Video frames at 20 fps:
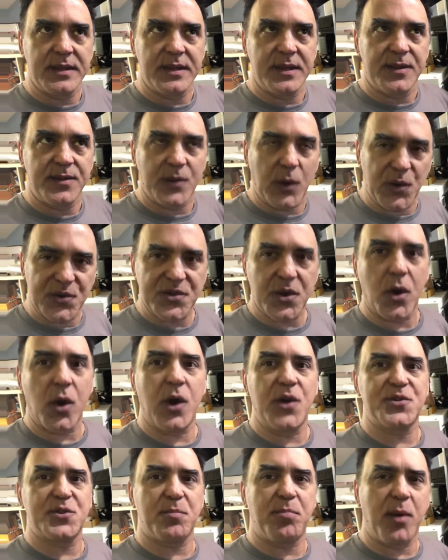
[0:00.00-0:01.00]
Those are
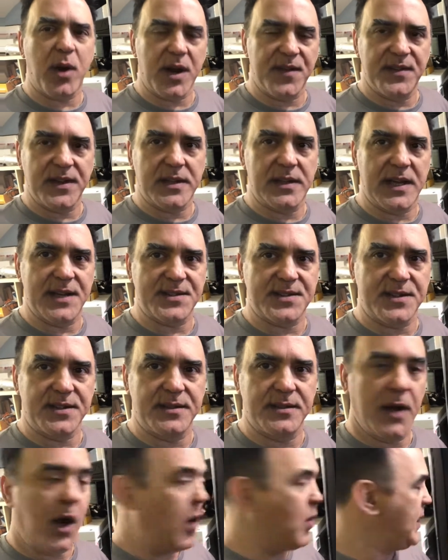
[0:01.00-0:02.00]
also part of the cluster.
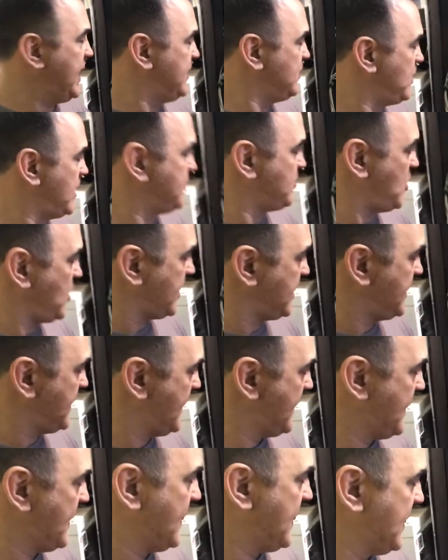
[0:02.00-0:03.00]
Oh, and one more,
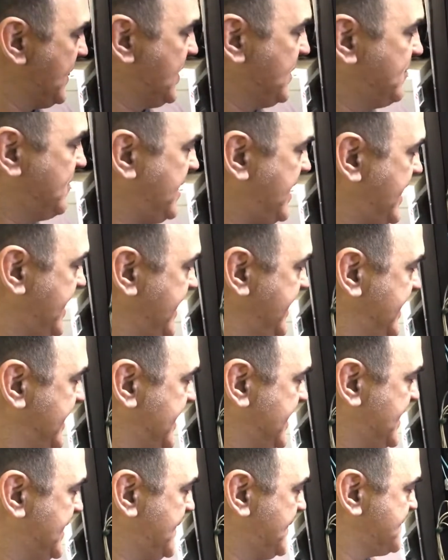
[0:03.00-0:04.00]
my
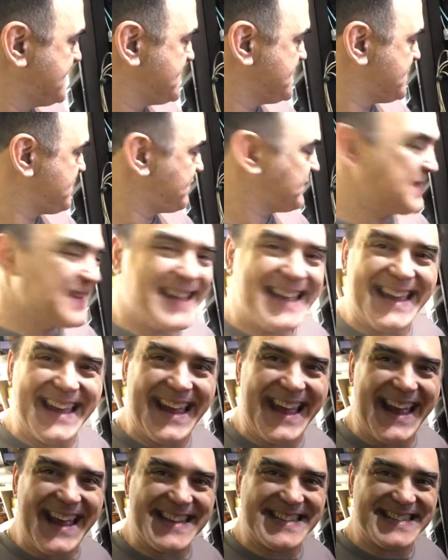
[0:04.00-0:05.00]
uh,
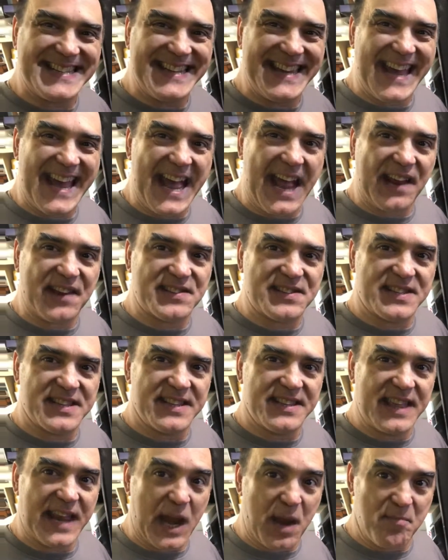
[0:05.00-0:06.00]
S D X
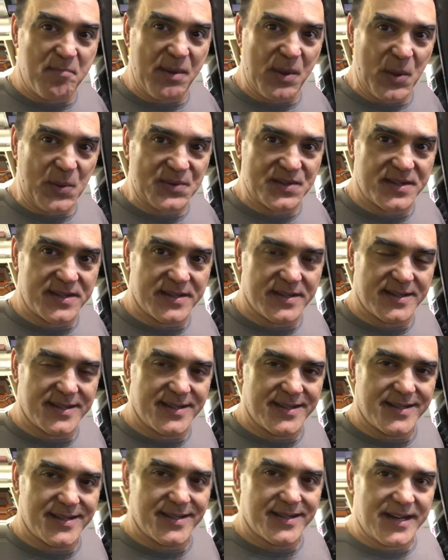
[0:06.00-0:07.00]
that I built
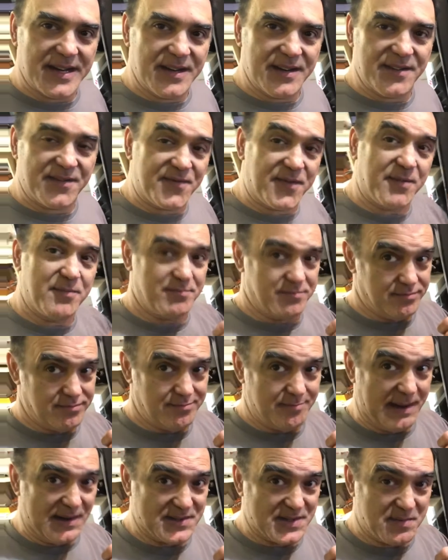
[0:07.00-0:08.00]

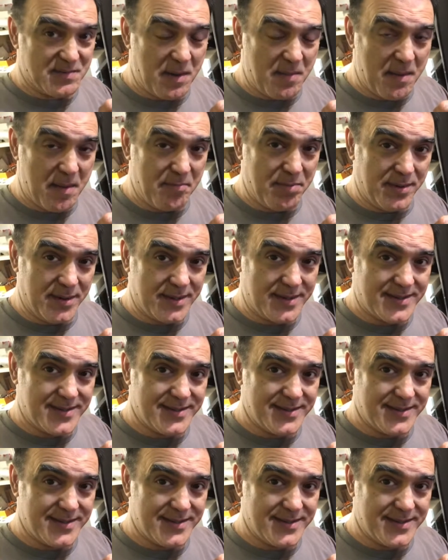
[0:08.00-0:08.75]
based upon my book,